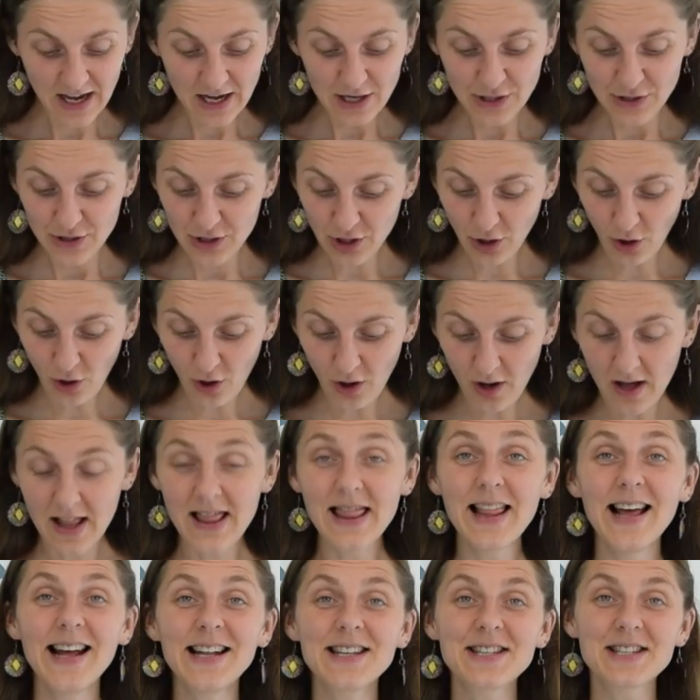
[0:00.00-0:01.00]
So
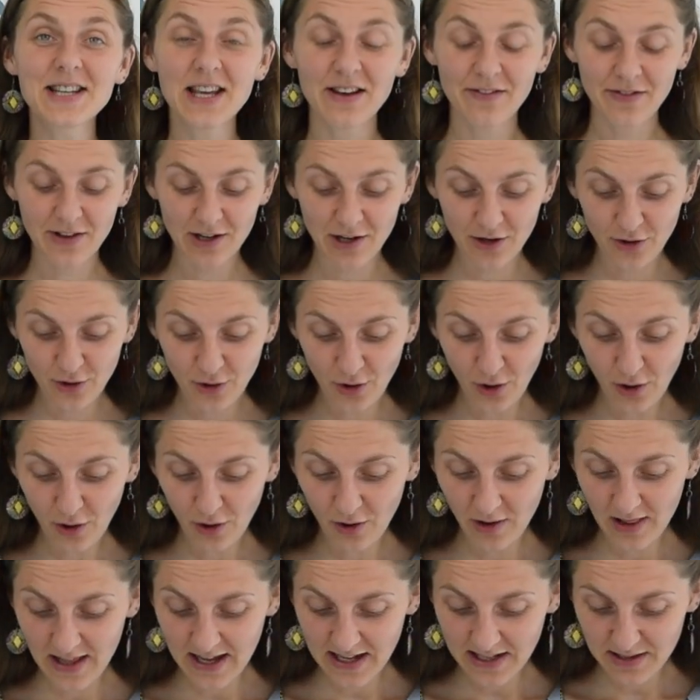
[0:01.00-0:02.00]
let's give it a
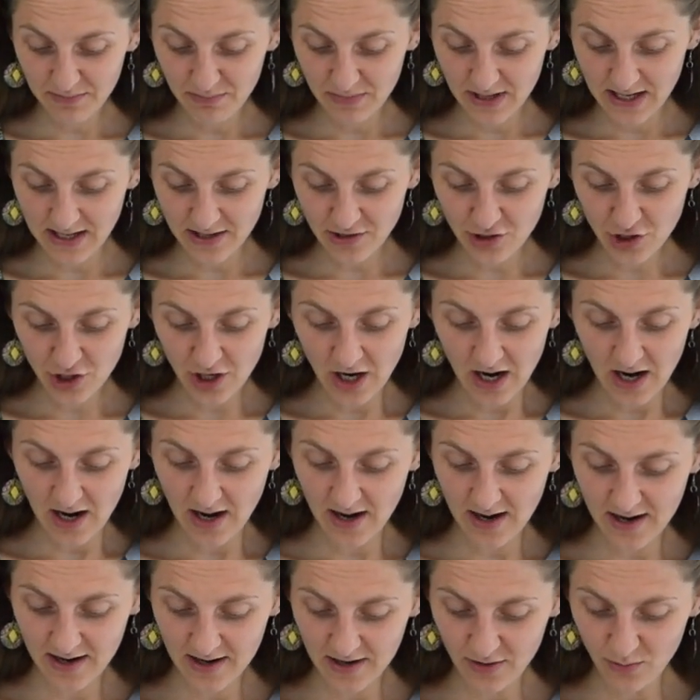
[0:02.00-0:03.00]
go. Let me
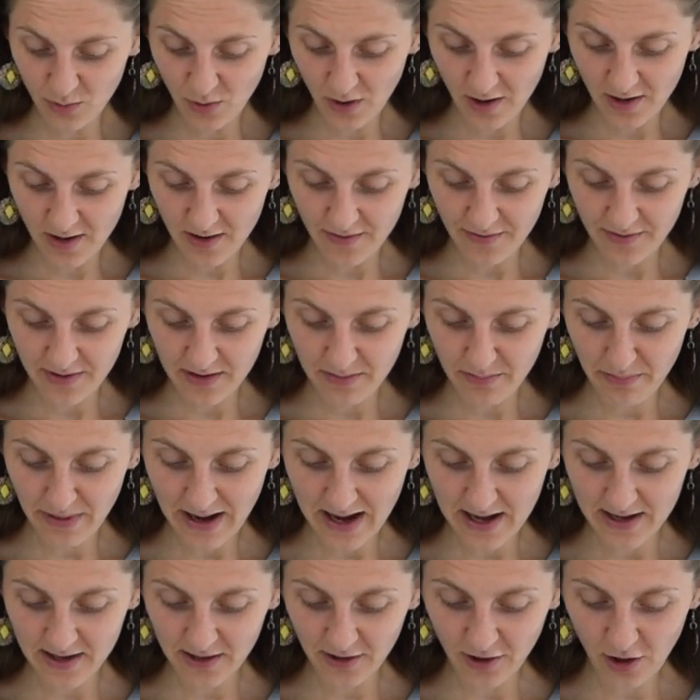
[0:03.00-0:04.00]
try one of the
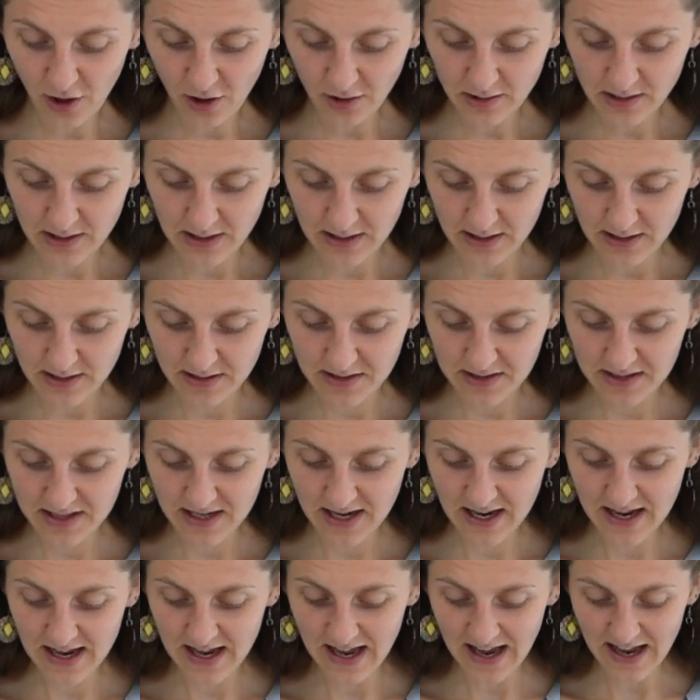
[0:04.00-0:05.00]
panna
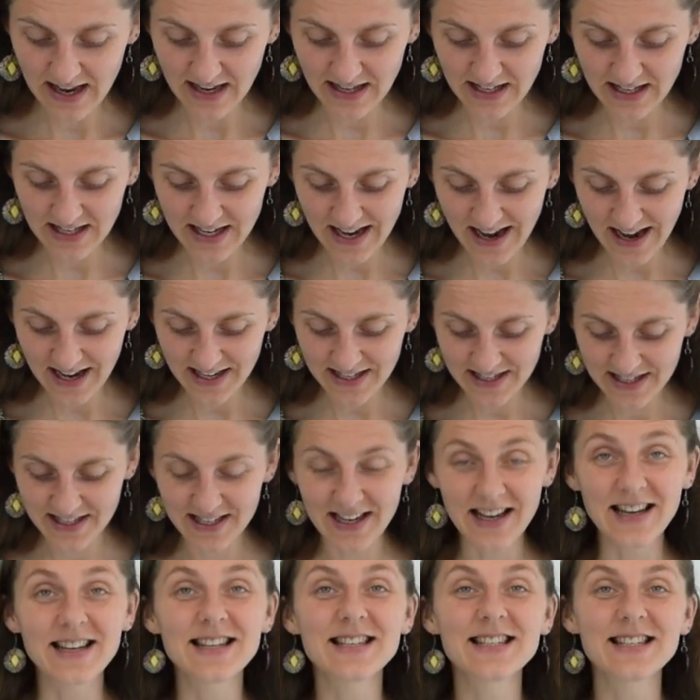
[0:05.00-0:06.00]
cottas. And yes,
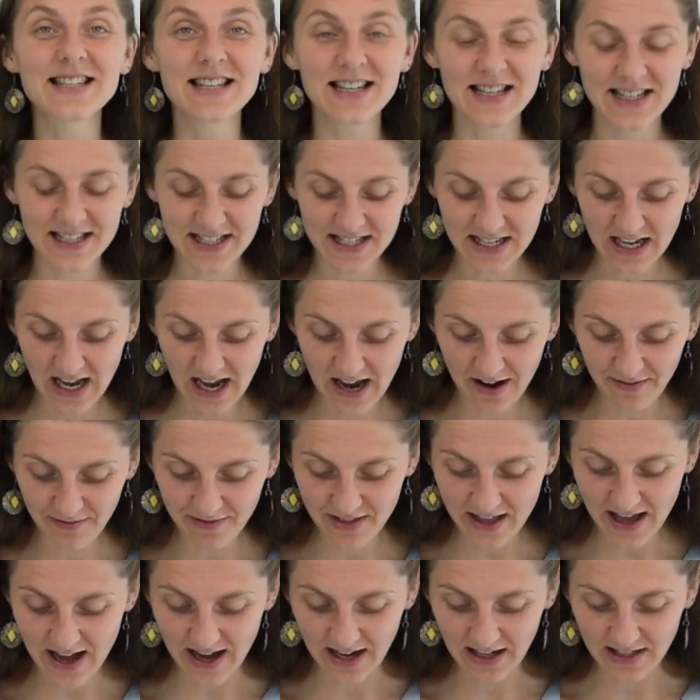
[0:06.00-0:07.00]
it does
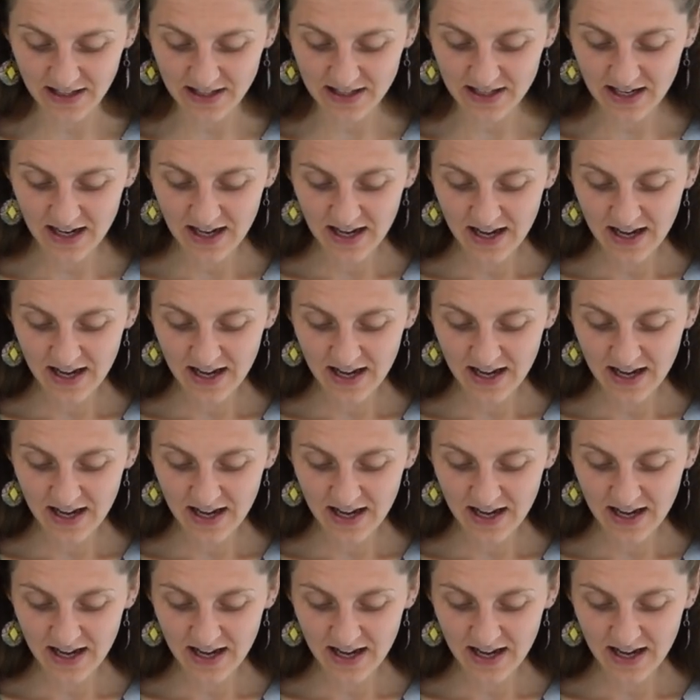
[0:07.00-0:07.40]
have that